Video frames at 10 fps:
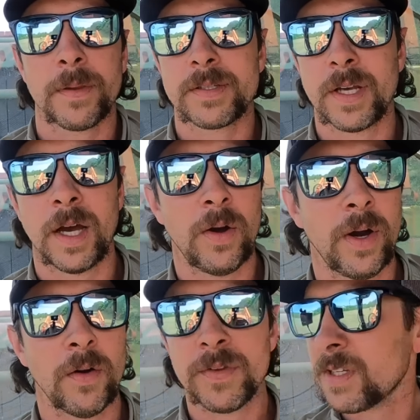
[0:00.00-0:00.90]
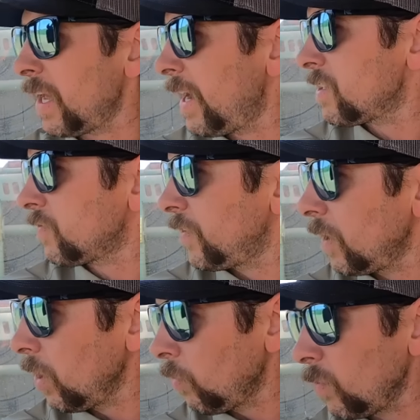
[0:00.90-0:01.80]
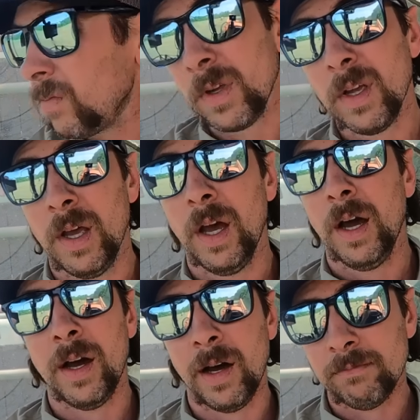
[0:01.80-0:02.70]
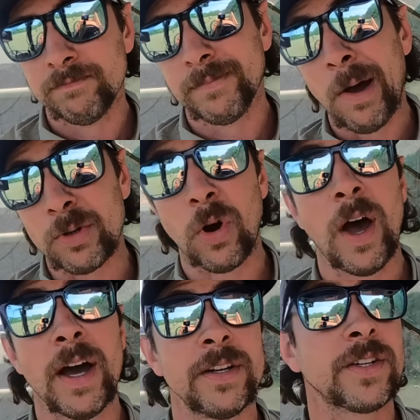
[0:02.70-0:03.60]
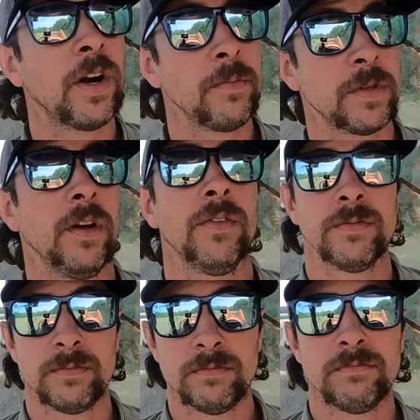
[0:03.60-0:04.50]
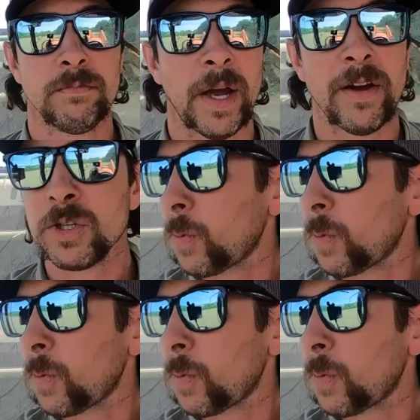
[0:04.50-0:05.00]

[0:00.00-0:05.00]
So here on this last field, I was right in terms of bales